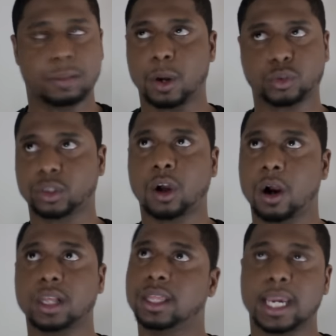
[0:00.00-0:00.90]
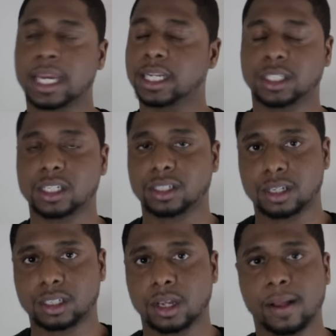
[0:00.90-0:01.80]
the most retarded thing in
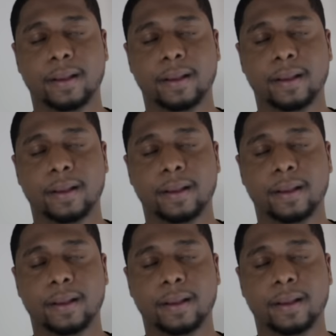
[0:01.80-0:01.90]
existence.